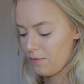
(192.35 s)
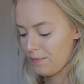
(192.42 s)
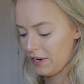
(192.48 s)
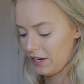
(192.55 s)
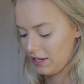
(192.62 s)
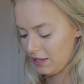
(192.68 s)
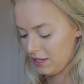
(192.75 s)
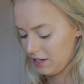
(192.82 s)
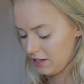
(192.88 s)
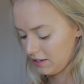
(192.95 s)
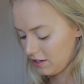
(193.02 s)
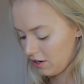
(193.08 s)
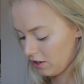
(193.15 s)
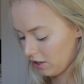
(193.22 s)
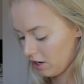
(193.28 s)
Oh my God,
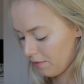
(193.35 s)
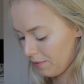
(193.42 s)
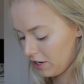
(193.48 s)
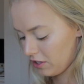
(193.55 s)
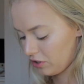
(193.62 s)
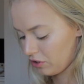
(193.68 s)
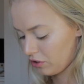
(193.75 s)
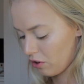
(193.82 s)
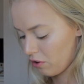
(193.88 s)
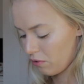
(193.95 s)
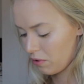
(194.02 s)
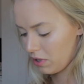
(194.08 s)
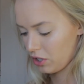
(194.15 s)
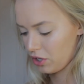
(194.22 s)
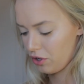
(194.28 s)
these are gonna be
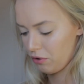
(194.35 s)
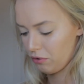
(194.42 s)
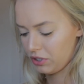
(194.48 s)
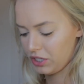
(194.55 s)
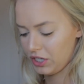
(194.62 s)
so cute